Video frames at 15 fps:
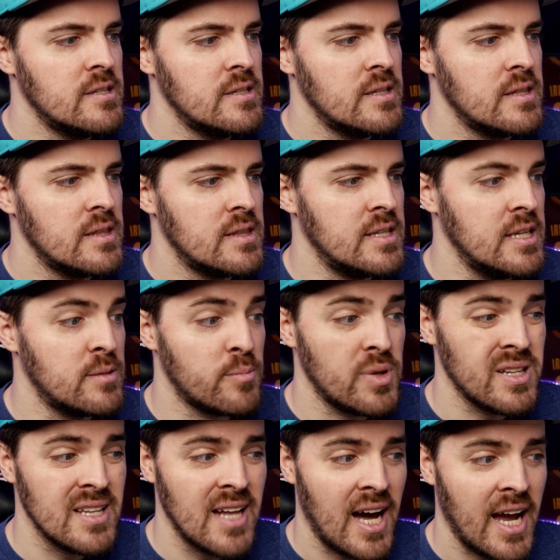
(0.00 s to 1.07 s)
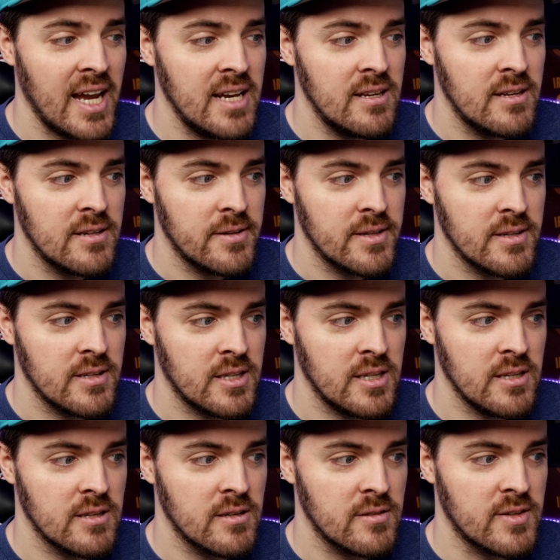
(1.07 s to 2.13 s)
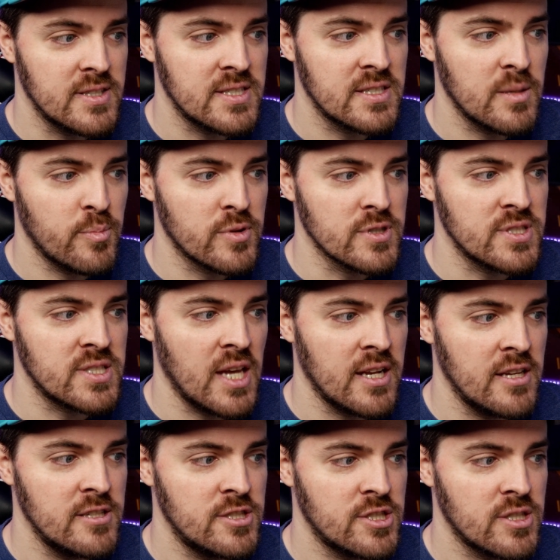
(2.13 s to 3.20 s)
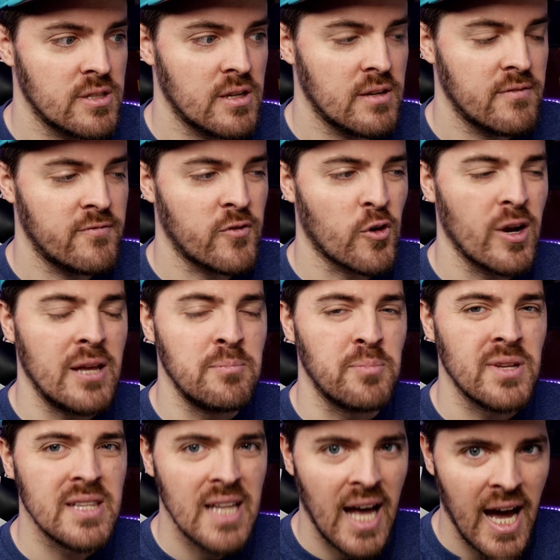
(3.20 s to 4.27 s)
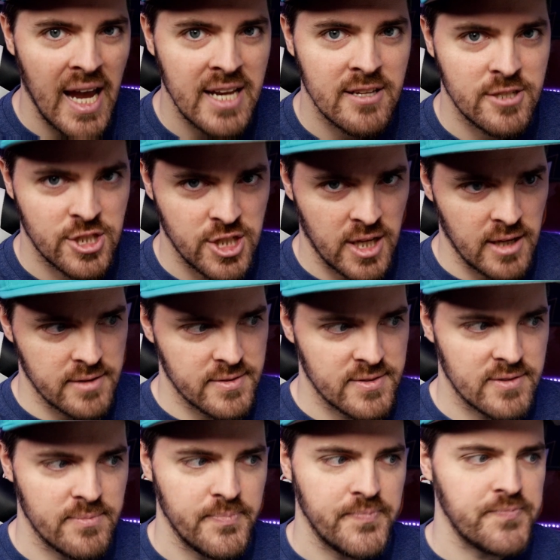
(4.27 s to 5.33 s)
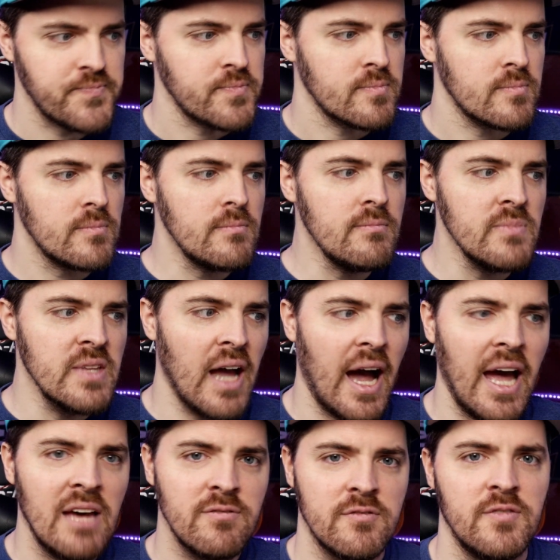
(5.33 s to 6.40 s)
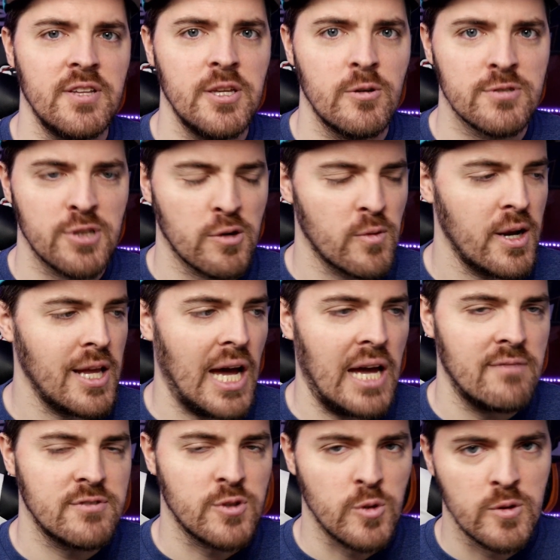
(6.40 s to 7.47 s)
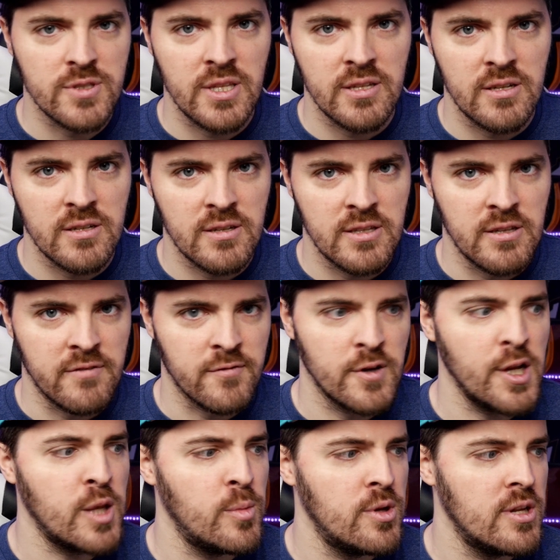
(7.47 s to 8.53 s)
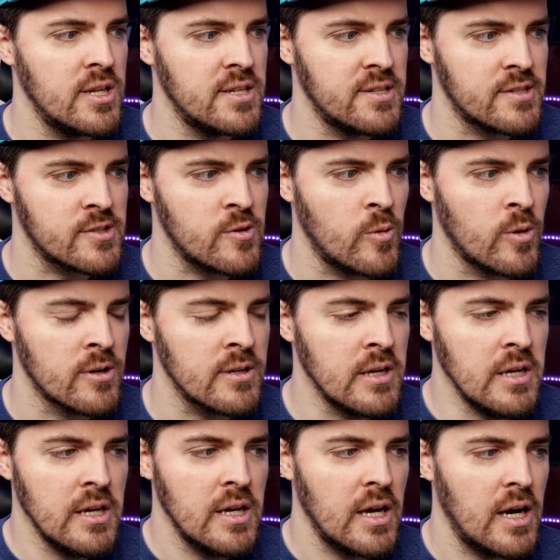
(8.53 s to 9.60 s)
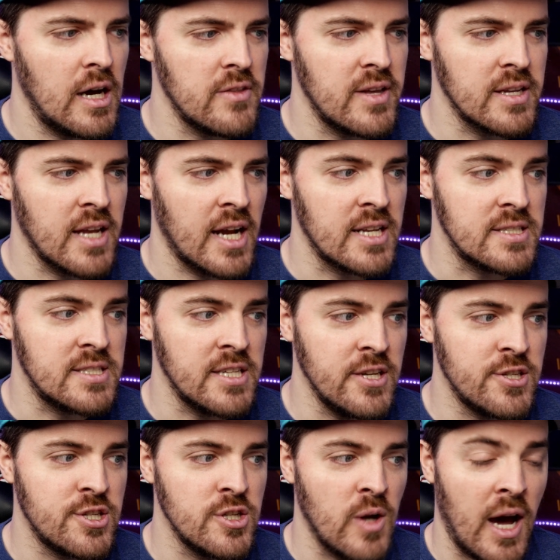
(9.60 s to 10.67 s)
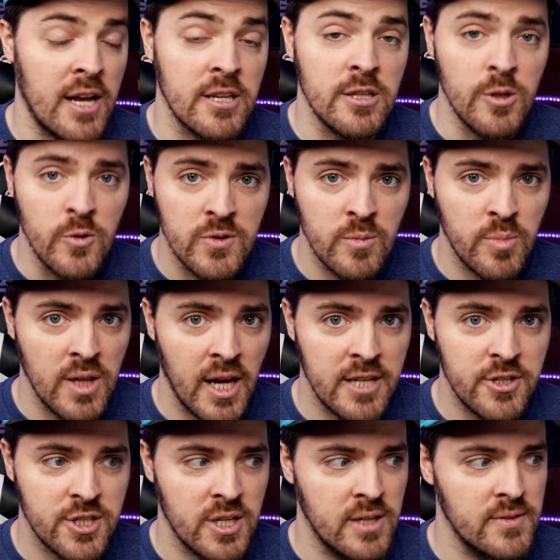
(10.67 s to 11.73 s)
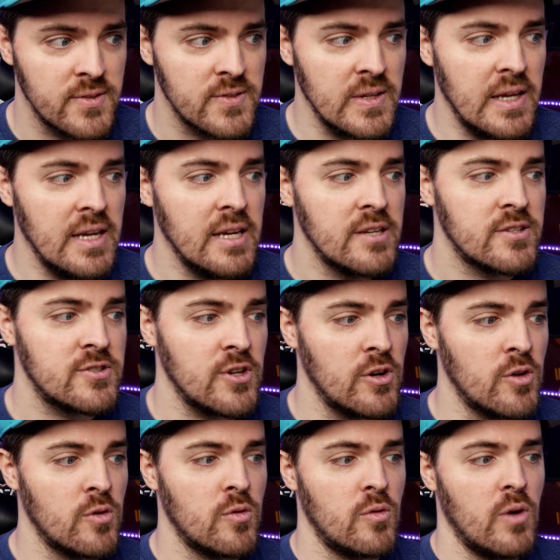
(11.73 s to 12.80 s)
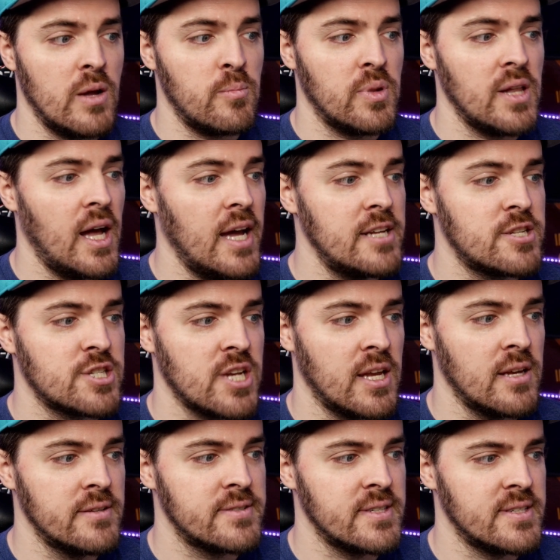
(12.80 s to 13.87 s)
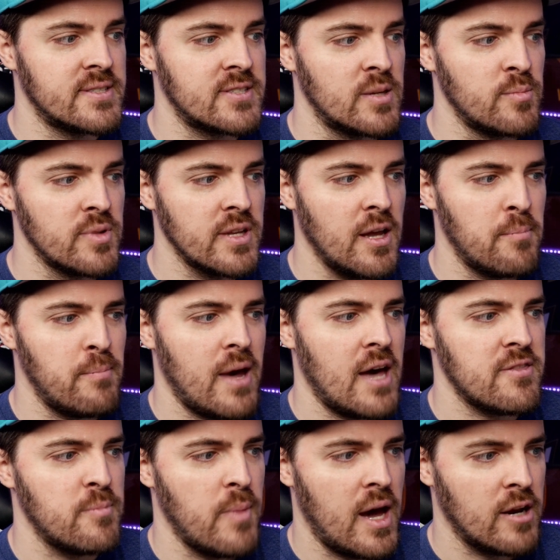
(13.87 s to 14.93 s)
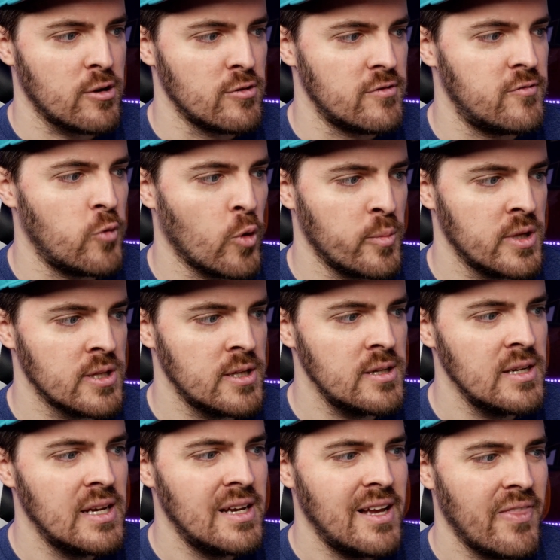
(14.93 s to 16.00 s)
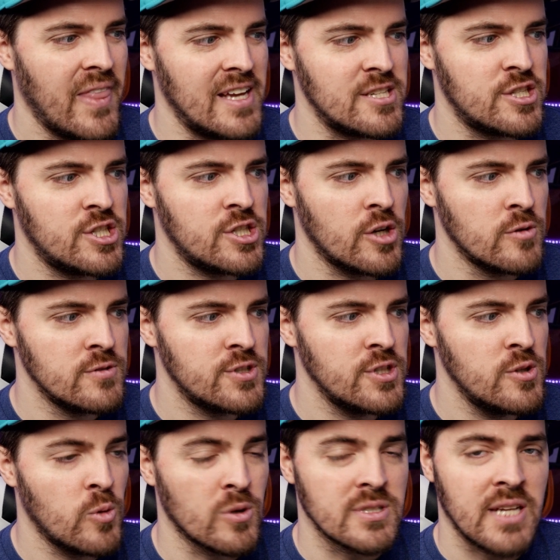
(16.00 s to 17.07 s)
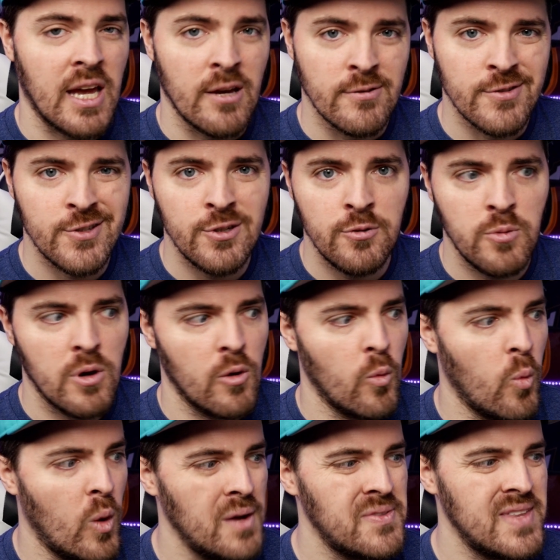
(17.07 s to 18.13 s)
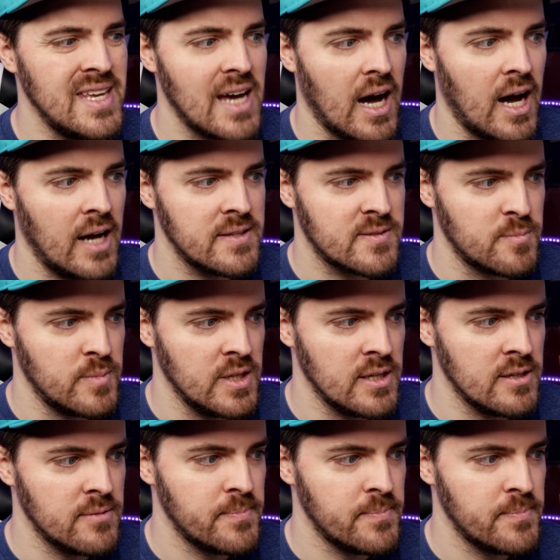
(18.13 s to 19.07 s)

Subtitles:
The implied here, this is a percentage for implied chance. I have videos already. I have tools in the free community Discord that kind of teach you how to use implied chance. So implied chance is simply a mathematical formula that shows you or tells you what the odds mean.